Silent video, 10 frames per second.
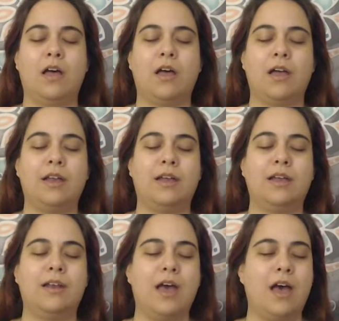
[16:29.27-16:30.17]
And I
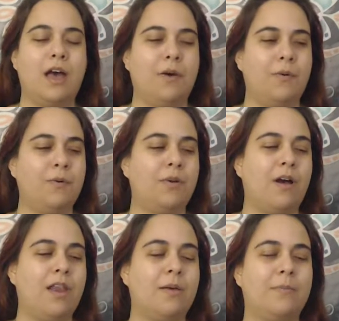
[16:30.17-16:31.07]
now
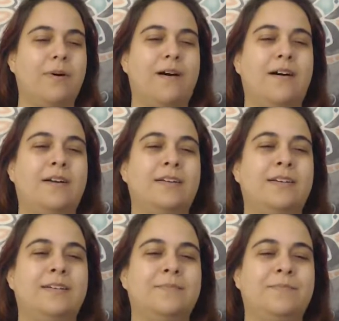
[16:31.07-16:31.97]
call
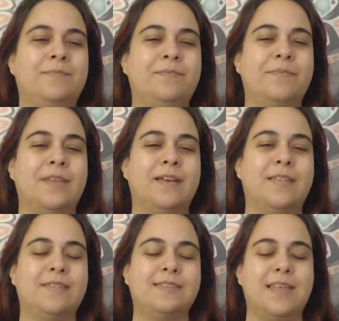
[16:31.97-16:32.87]
upon
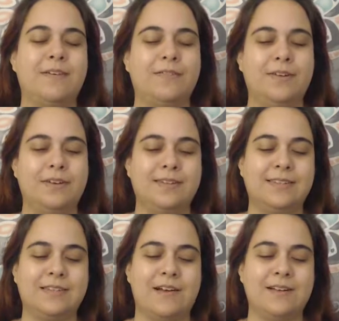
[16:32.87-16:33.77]
the 7
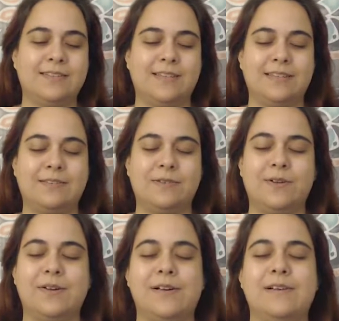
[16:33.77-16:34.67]
star
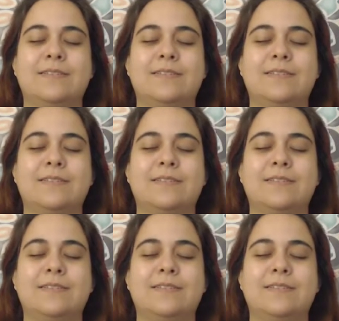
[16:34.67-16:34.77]
sisters.